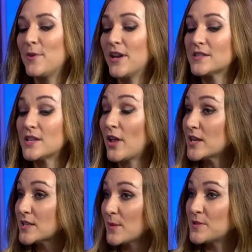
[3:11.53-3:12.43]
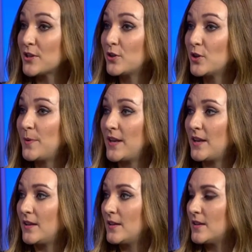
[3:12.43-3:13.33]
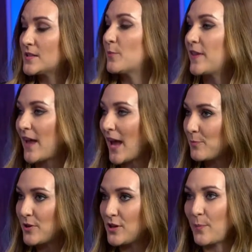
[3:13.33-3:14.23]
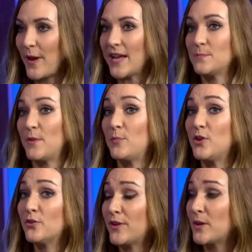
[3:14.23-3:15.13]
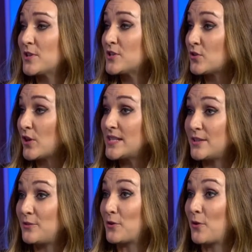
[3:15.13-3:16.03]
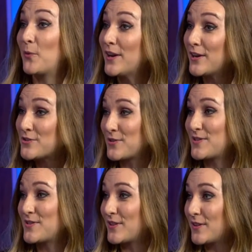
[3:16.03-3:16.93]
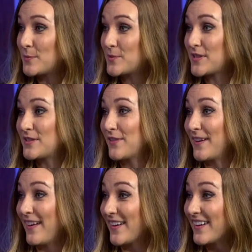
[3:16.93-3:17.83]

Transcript: Because a lot of times it could be something that happened in the past. Maybe your family's crazy and you don't want to introduce your significant other.